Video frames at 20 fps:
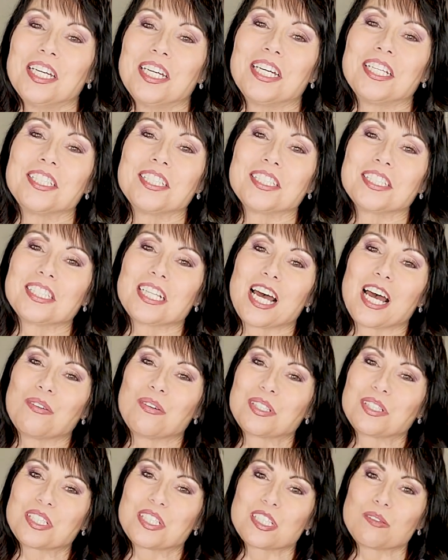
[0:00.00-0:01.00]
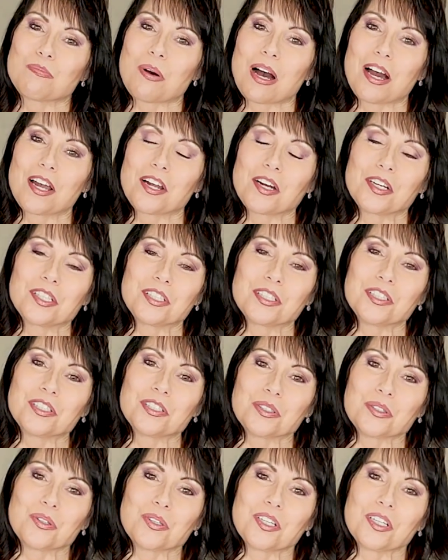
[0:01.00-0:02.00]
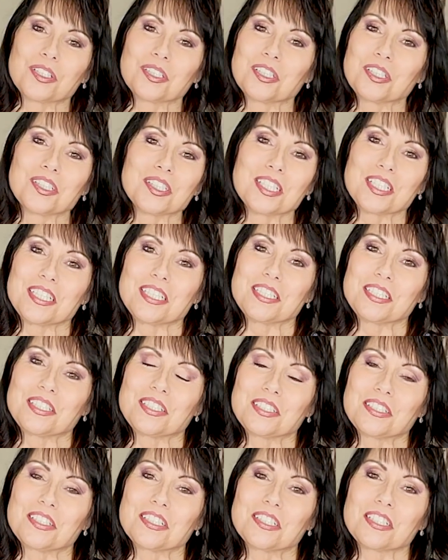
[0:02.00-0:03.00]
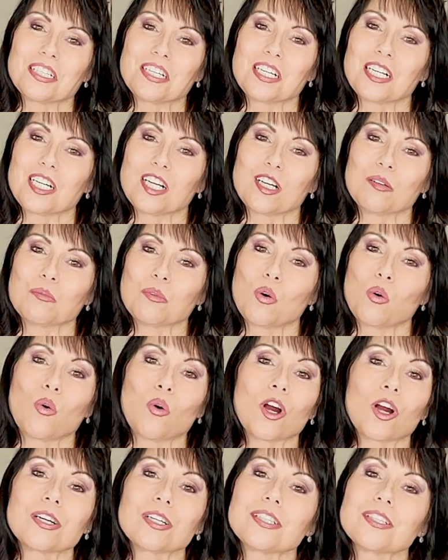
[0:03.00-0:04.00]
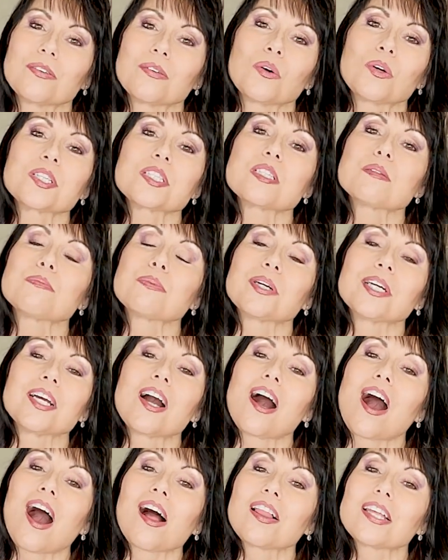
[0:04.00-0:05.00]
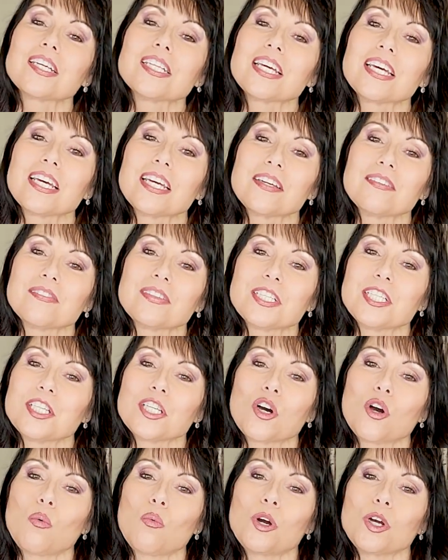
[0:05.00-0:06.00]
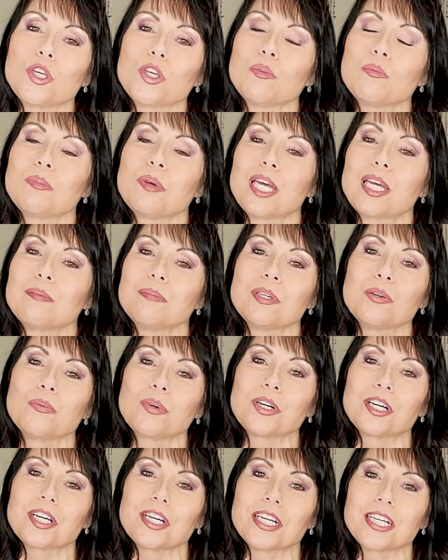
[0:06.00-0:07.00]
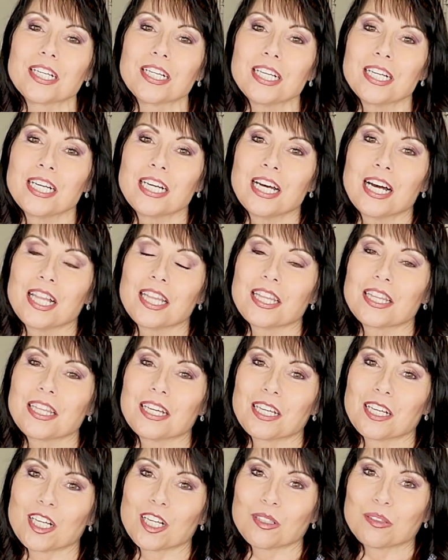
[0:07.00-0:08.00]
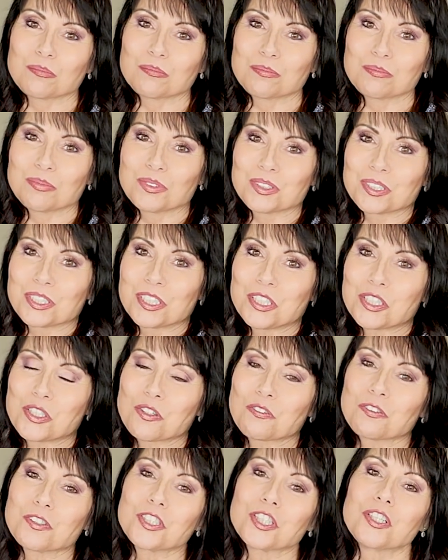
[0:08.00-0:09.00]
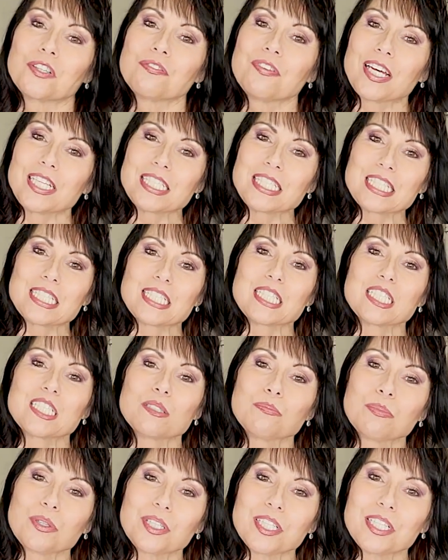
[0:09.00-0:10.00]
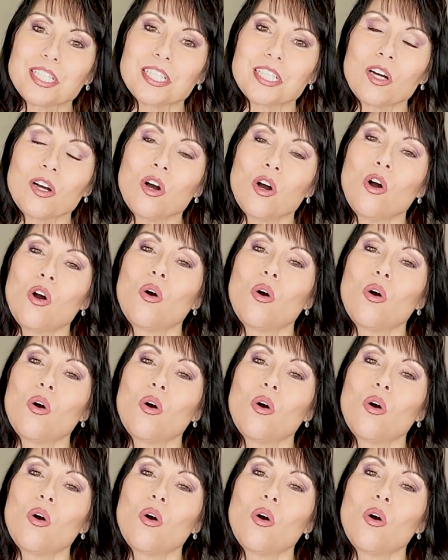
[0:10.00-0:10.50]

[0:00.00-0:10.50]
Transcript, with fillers: it just I was inspired to do a little Easter um, or or spring holiday video. What you may be wearing, um, you know, for your events this spring,